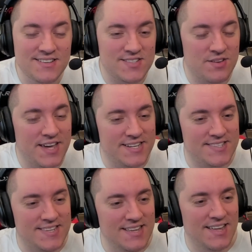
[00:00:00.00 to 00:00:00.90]
So
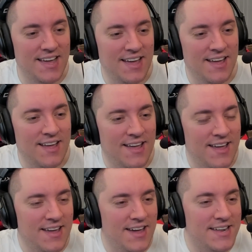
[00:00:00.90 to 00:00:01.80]
that's,
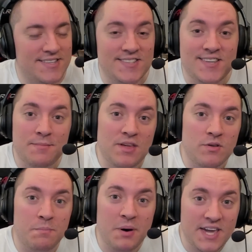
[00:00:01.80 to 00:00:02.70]
and it's the same thing
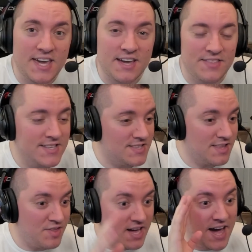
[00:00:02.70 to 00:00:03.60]
with biking. That's
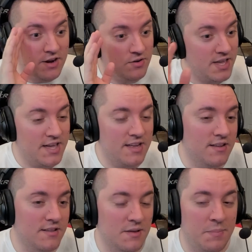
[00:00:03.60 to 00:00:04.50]
the thing I don't get.
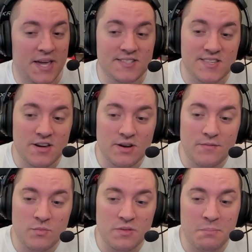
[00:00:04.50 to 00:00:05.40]
The pain's there
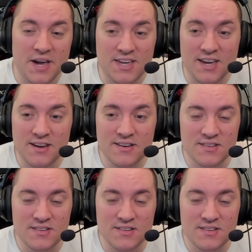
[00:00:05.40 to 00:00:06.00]
even with biking.